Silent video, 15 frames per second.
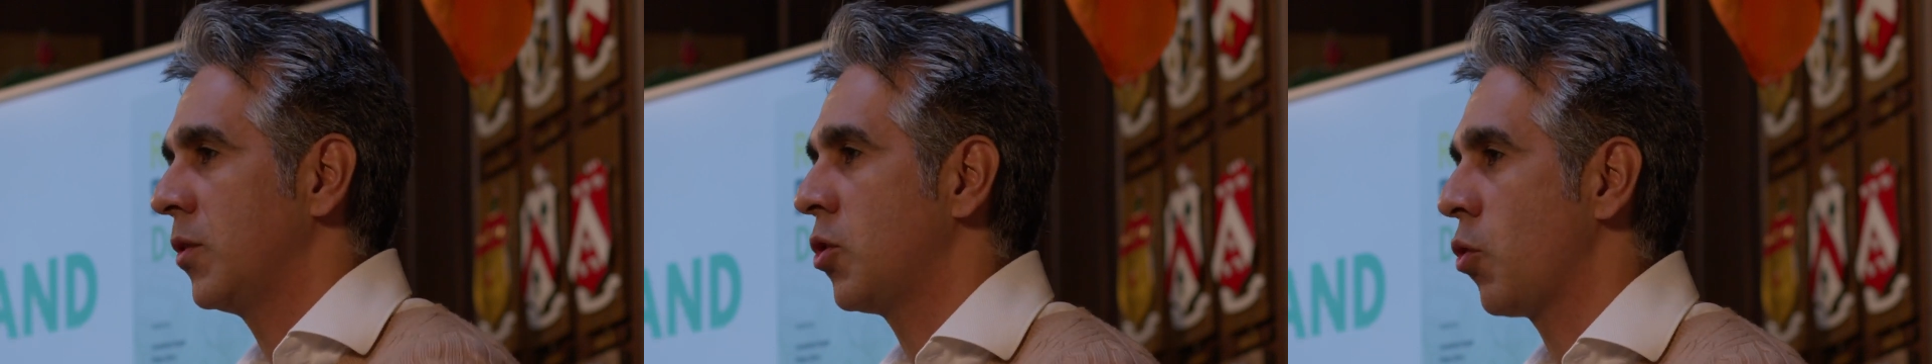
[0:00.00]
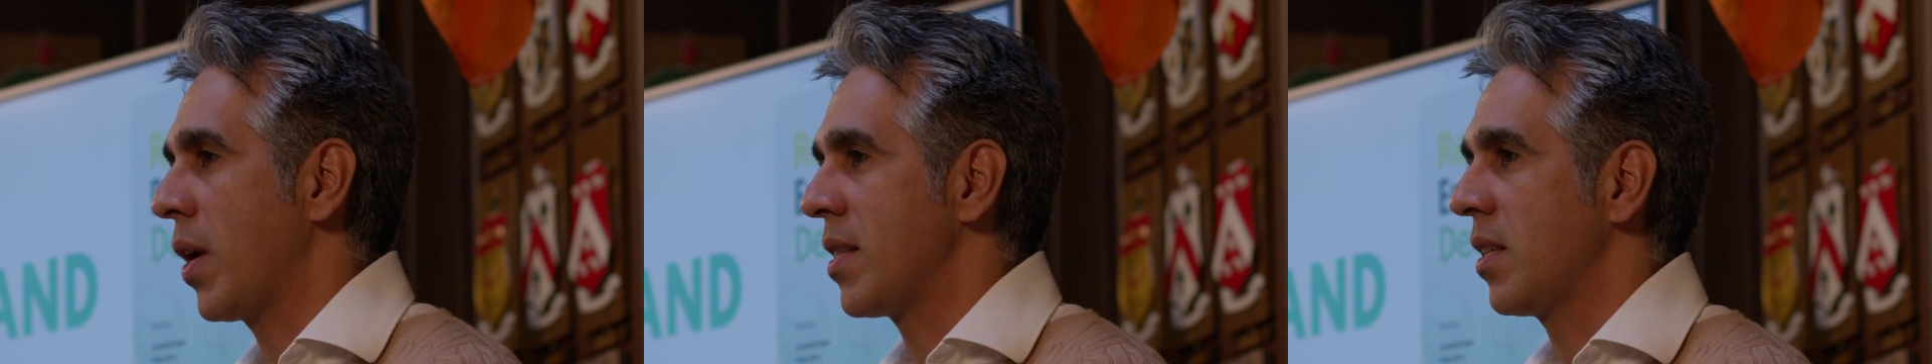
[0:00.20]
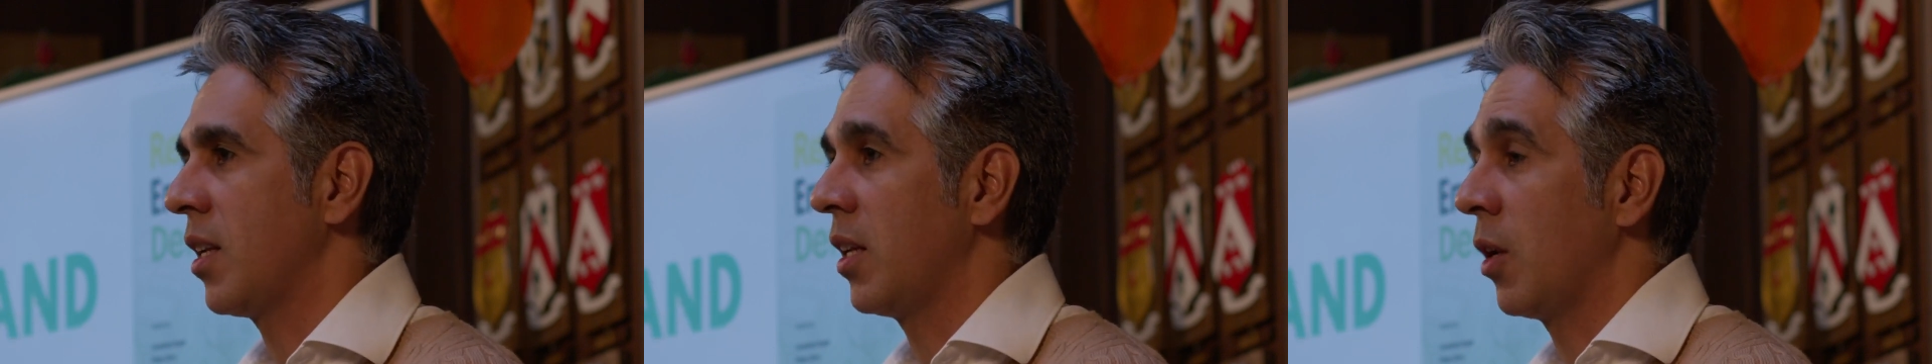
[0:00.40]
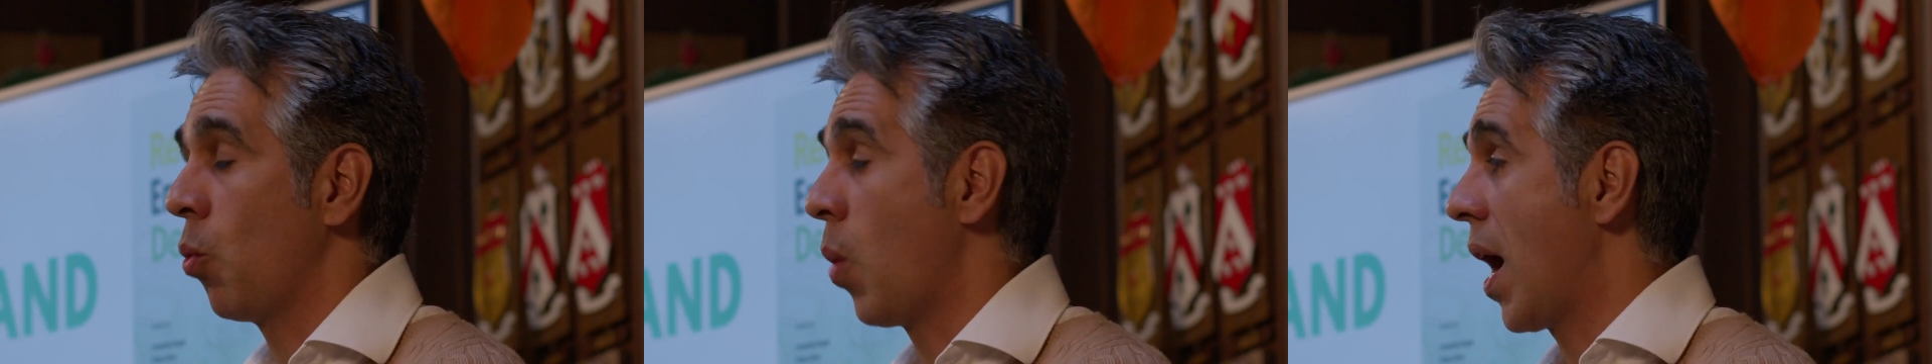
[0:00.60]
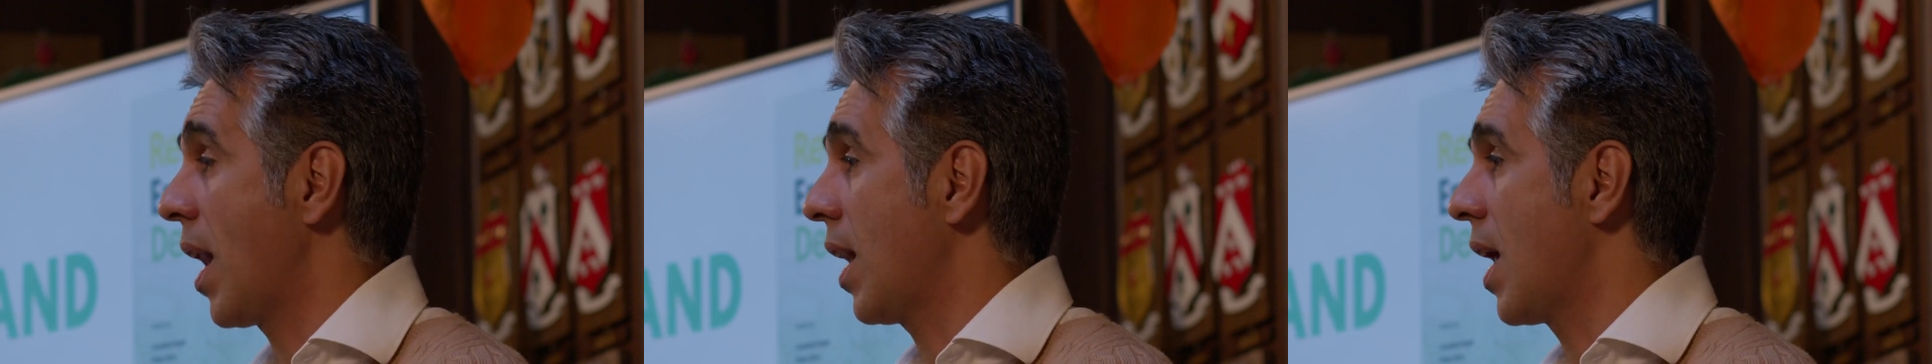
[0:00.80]
threatened
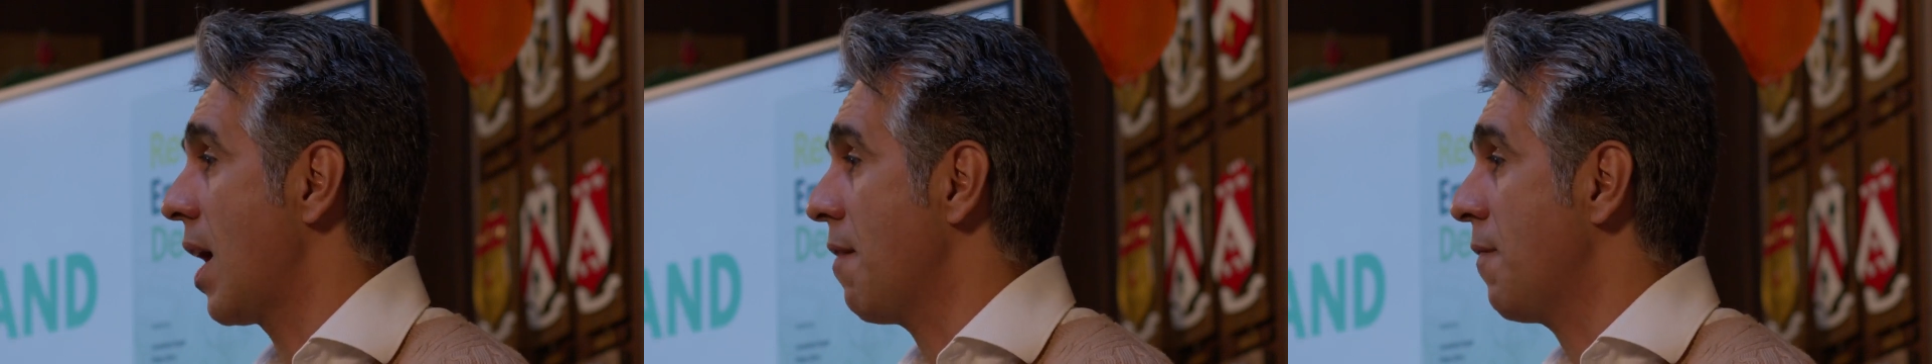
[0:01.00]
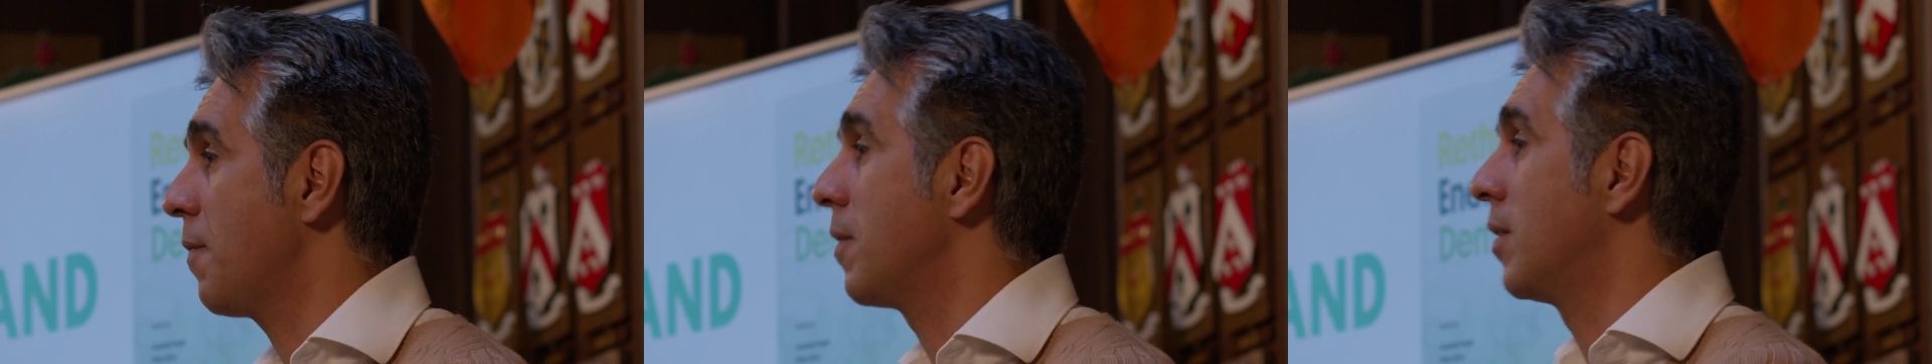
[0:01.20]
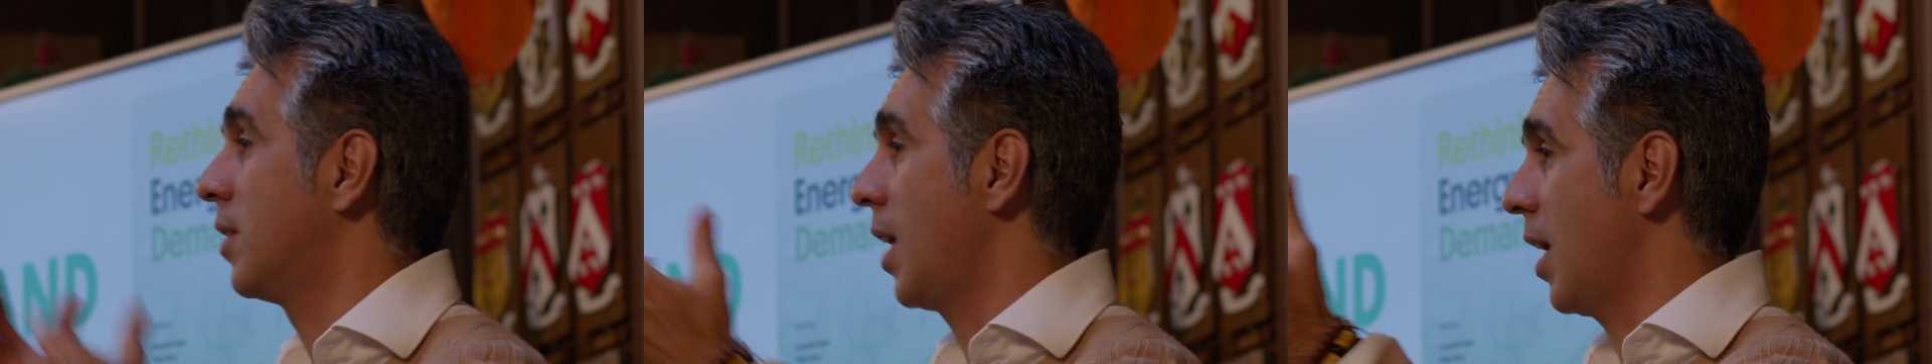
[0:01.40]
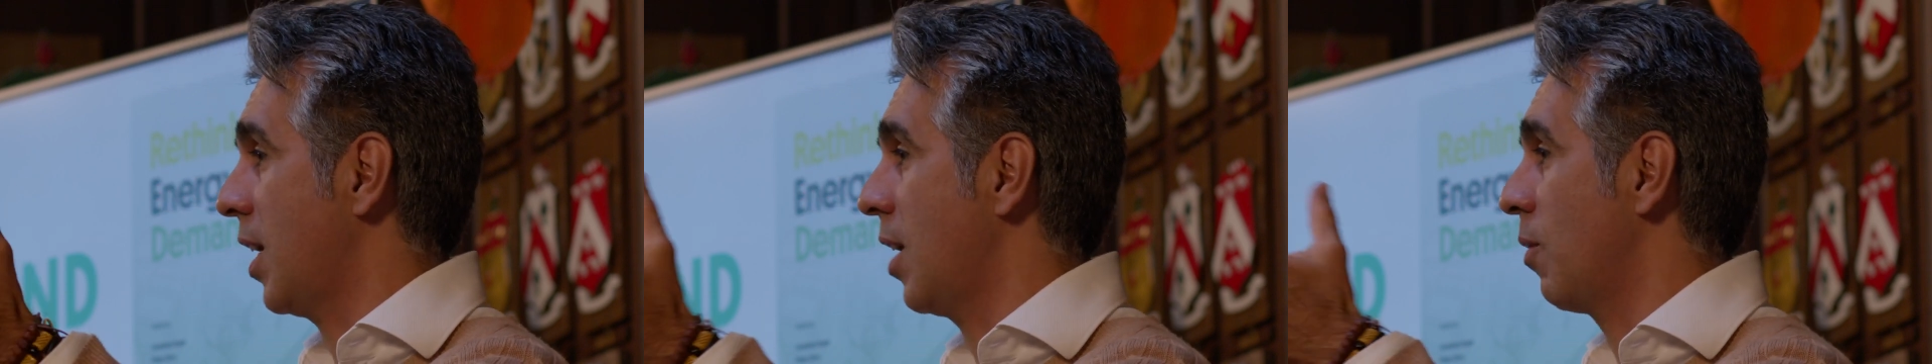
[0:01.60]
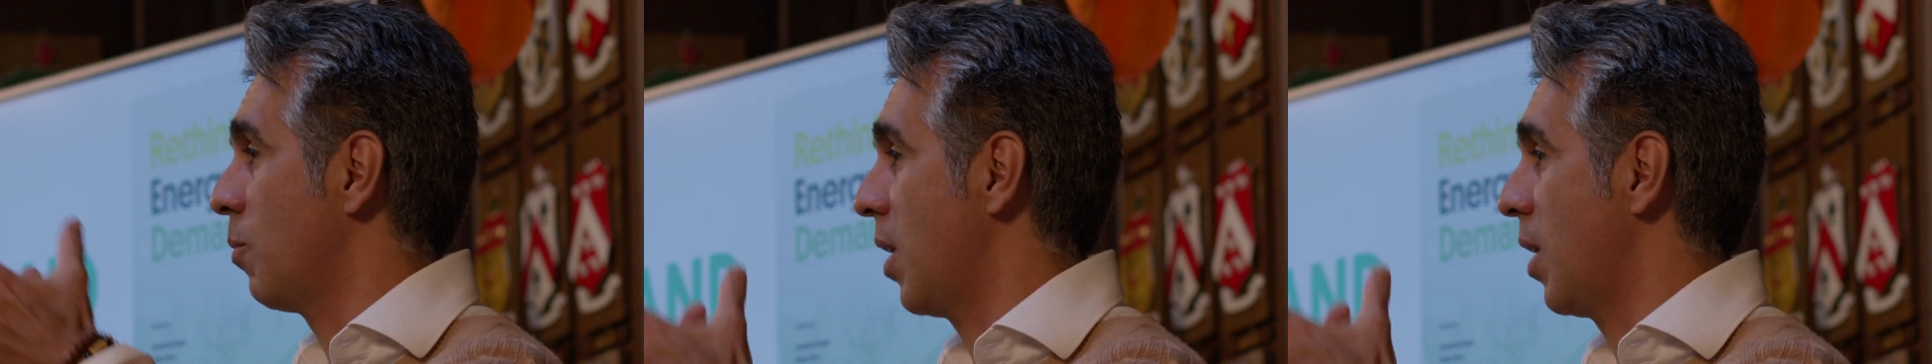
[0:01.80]
wildlife, taking